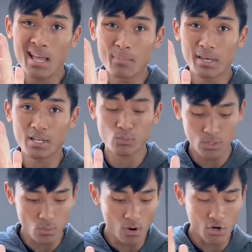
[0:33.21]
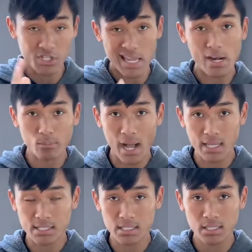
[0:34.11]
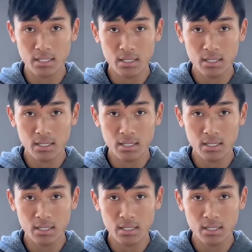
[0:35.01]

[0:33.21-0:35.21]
Because when you are shadowboxing,